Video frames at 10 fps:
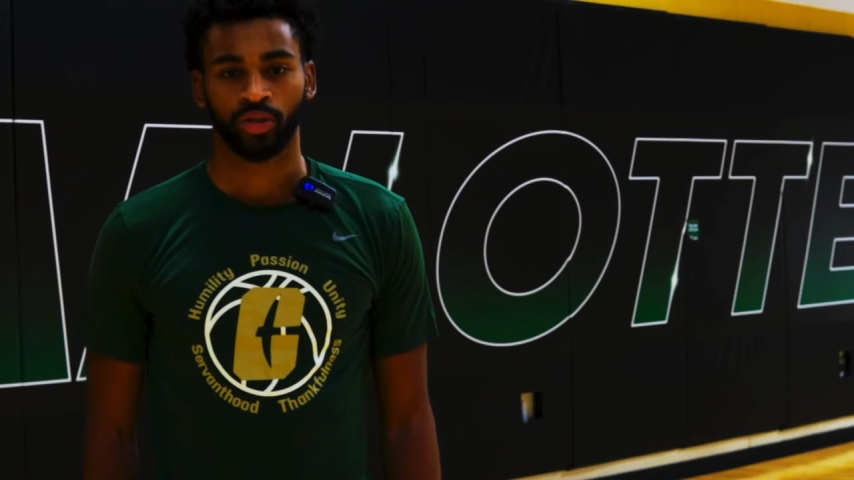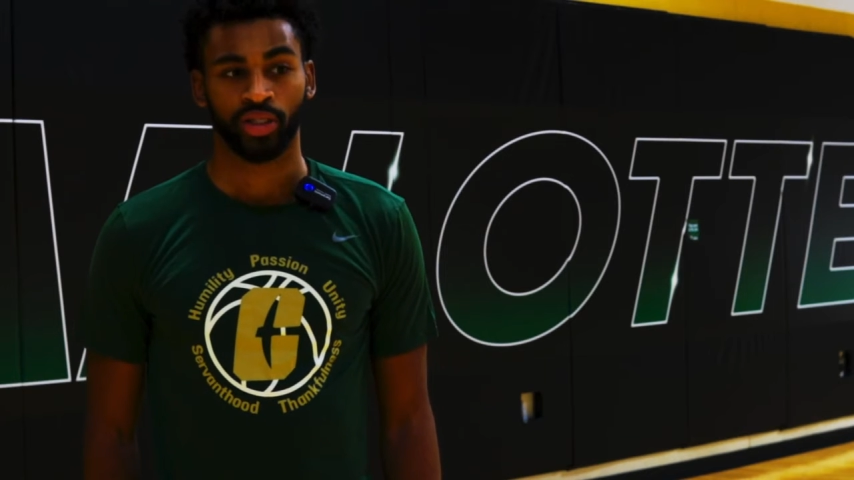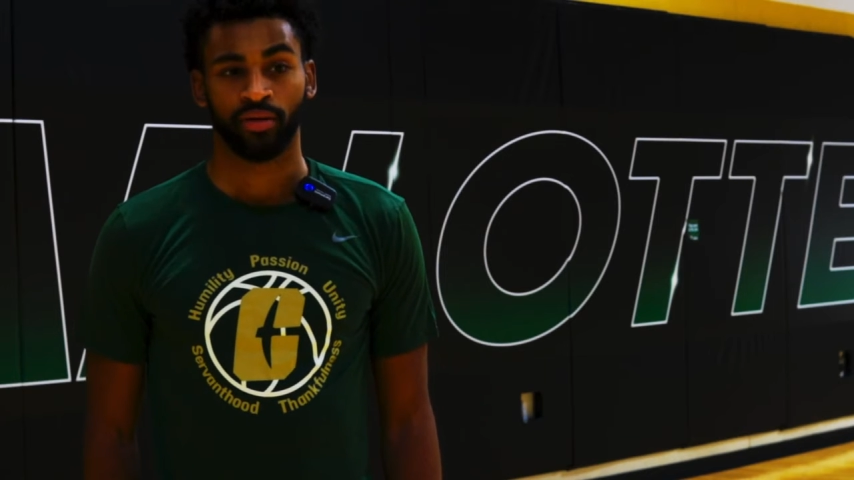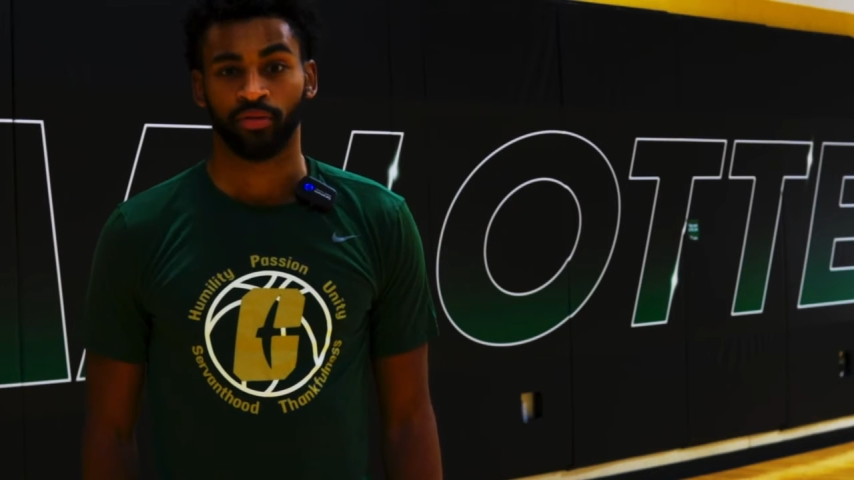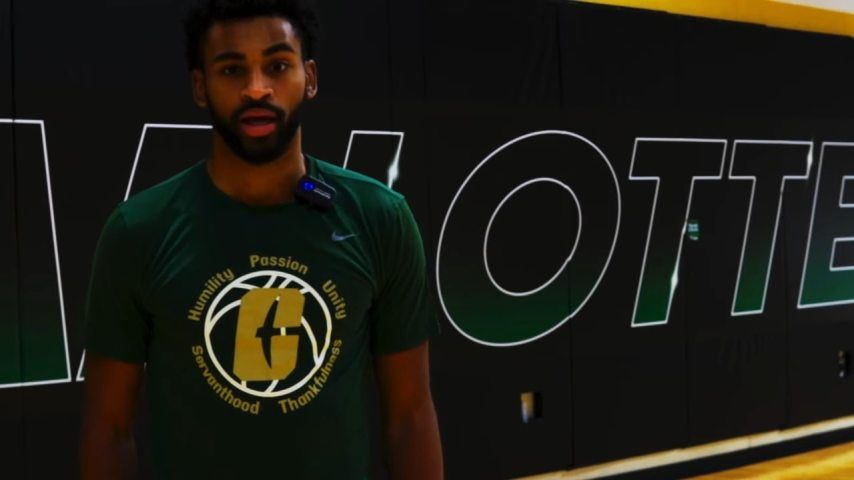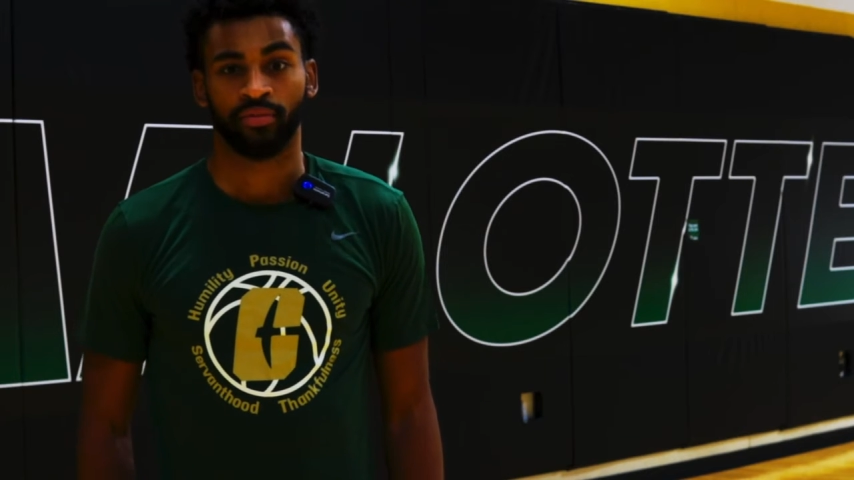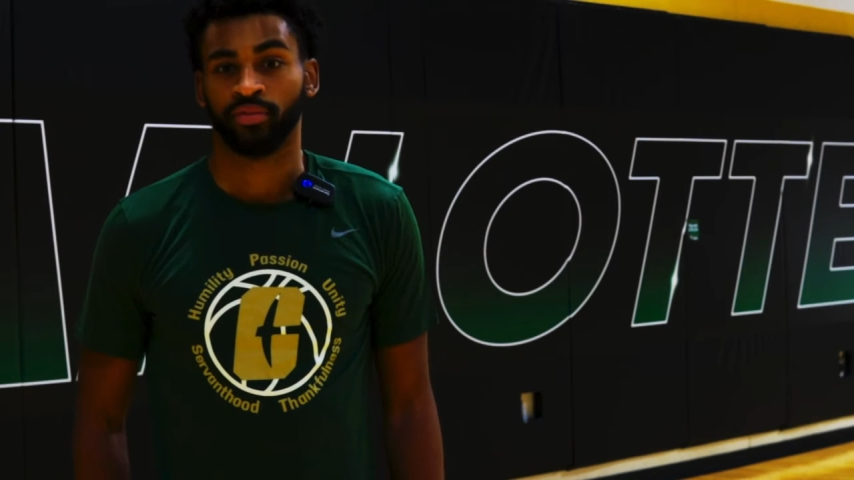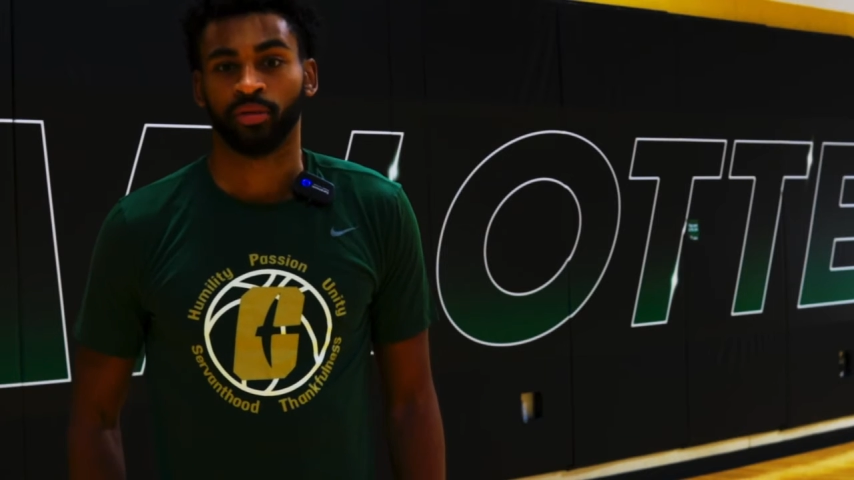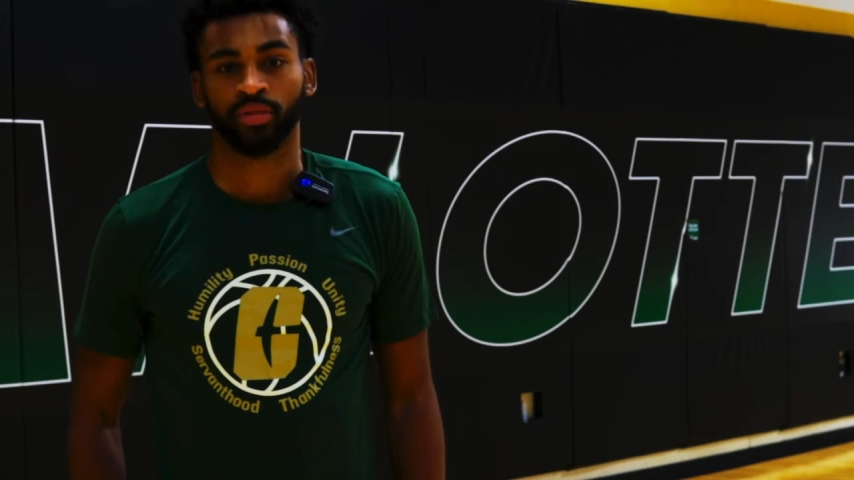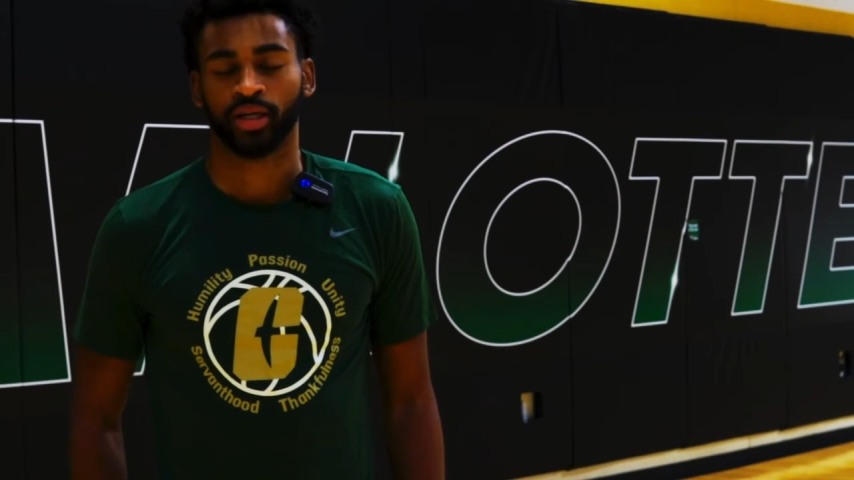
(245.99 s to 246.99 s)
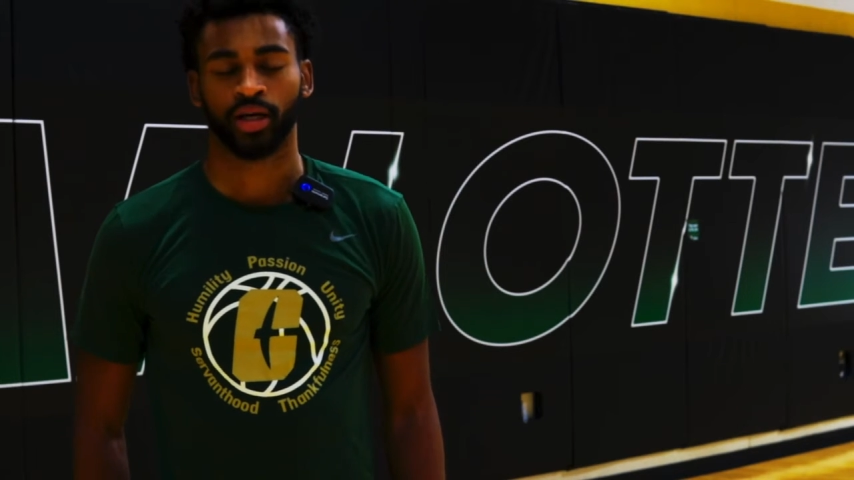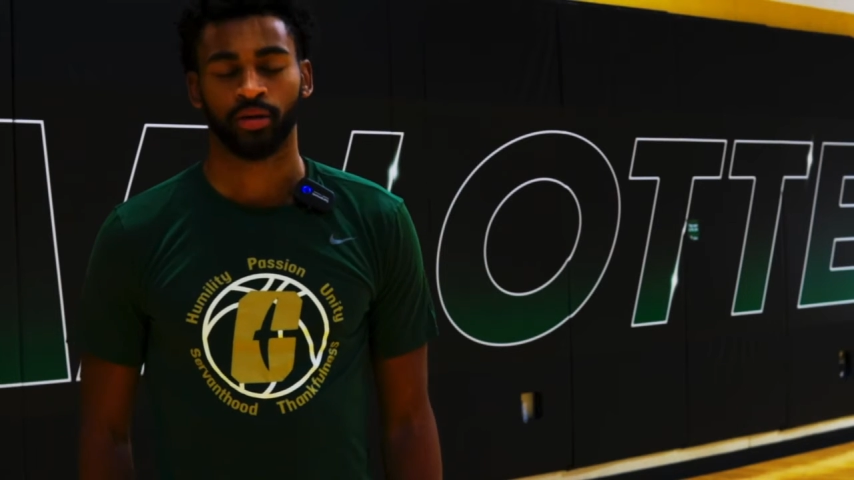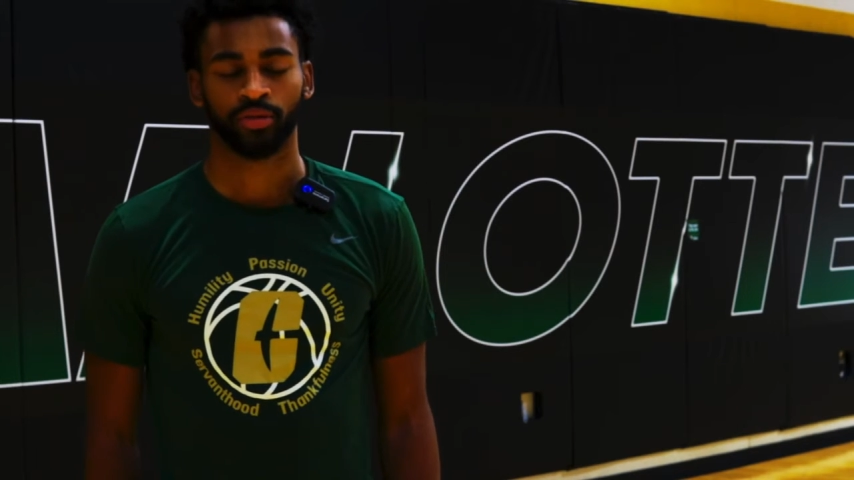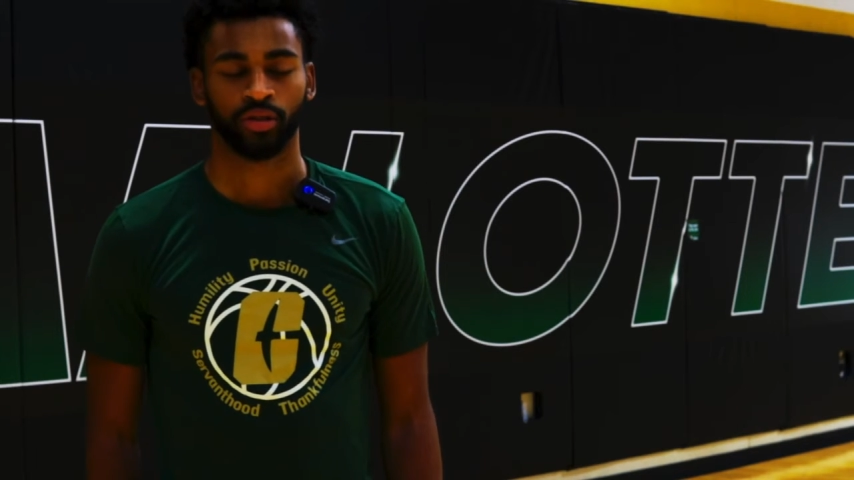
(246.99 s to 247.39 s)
just hadn't had nothing but time.